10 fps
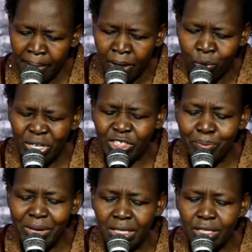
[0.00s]
which
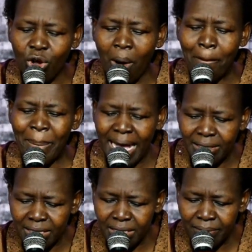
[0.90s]
means
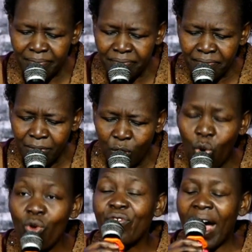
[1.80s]
compassed,
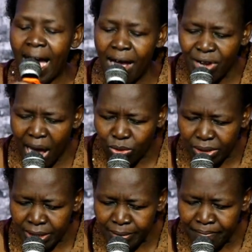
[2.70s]
hover
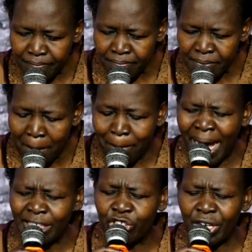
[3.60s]
around,
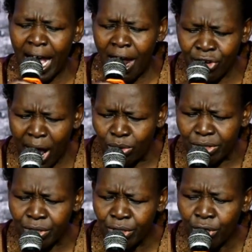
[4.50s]
marching
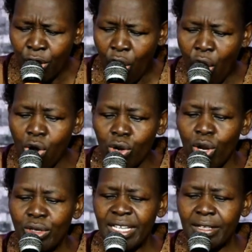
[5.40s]
around, or
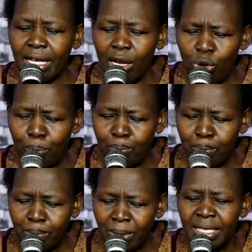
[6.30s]
closing the loop.
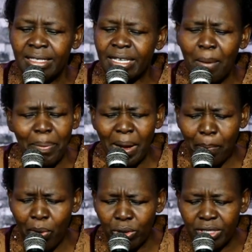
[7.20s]
Simply
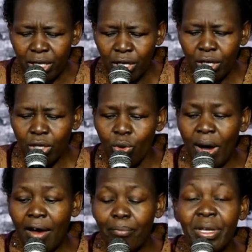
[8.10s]
put, you
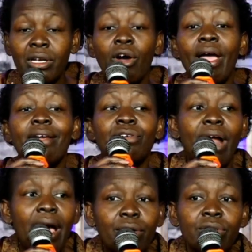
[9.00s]
have been going
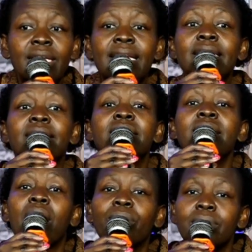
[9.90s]
round in
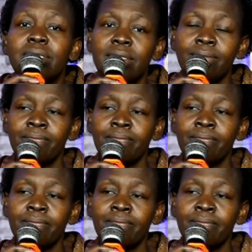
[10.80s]
circles.